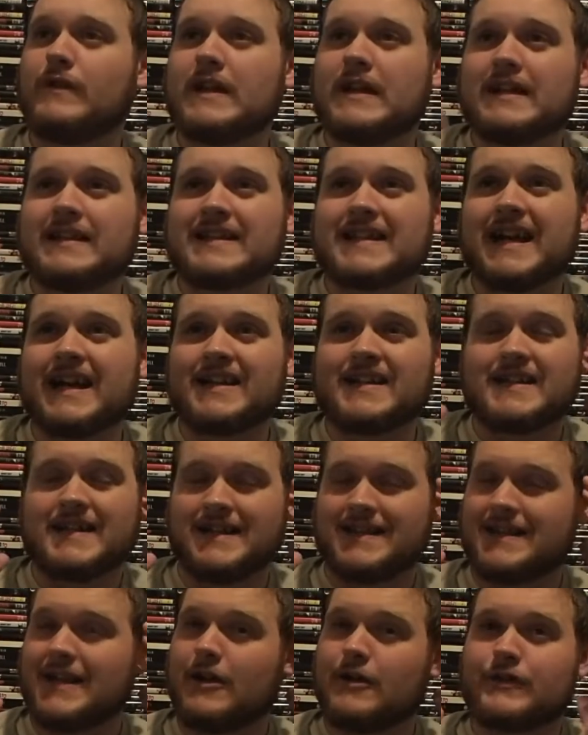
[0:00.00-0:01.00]

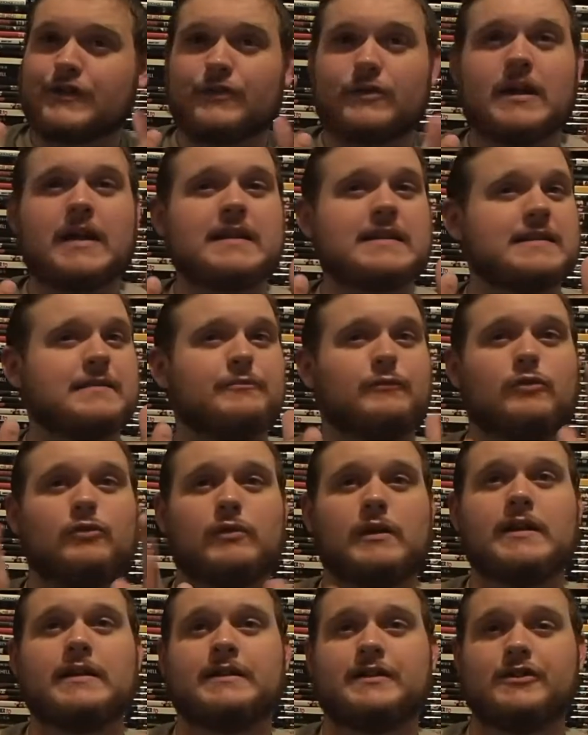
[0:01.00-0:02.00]
It's also got some
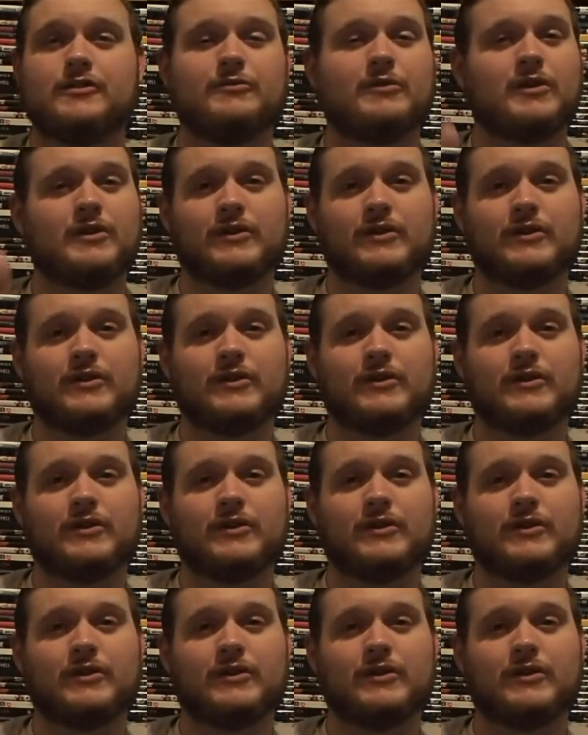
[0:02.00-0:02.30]
great humor.